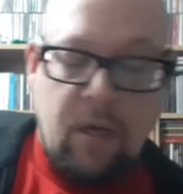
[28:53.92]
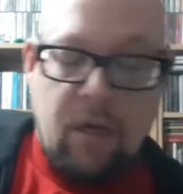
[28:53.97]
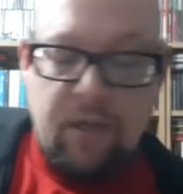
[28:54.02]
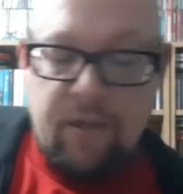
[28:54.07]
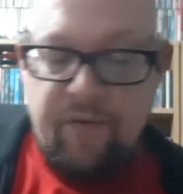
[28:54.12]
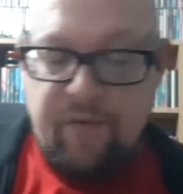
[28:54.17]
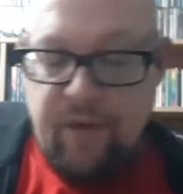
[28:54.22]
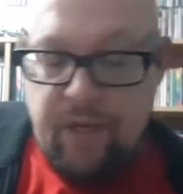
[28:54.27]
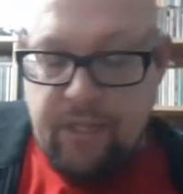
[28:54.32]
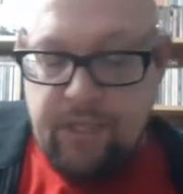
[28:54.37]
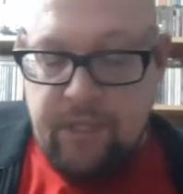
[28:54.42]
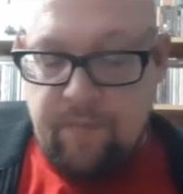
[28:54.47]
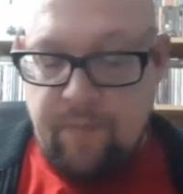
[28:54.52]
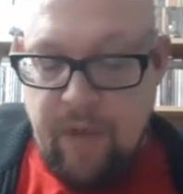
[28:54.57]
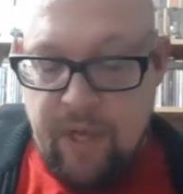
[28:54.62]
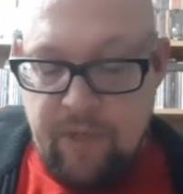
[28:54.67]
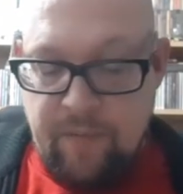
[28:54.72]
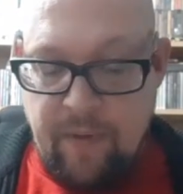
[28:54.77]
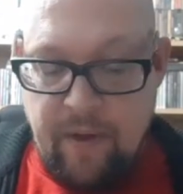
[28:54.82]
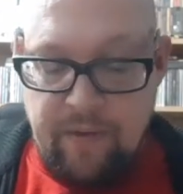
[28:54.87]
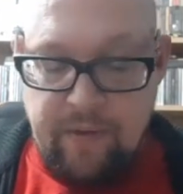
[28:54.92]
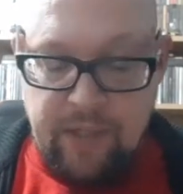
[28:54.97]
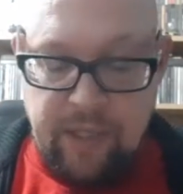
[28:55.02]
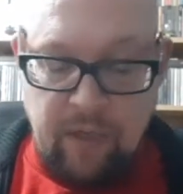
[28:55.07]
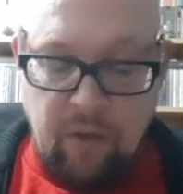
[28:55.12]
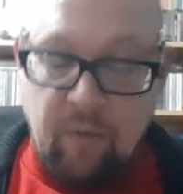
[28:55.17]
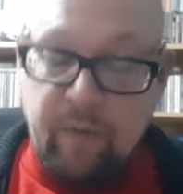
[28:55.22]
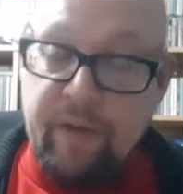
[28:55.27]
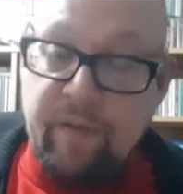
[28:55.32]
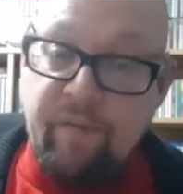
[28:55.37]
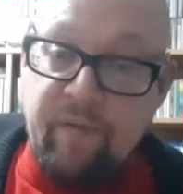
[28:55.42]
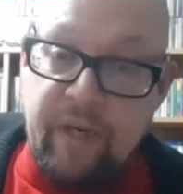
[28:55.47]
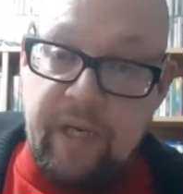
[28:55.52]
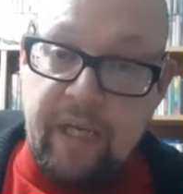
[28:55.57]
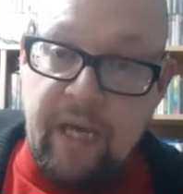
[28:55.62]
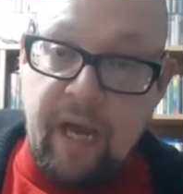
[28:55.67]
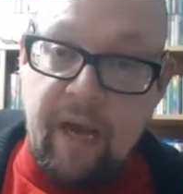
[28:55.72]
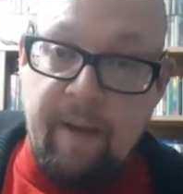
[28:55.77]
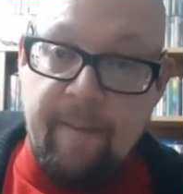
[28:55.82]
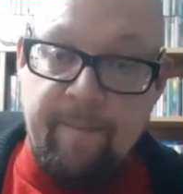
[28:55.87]
the first Depeche Mode single with a
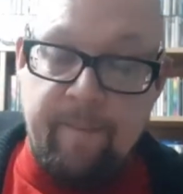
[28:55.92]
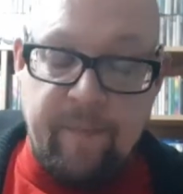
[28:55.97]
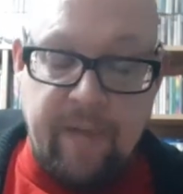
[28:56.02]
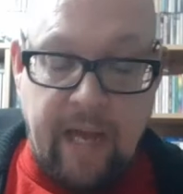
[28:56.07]
video,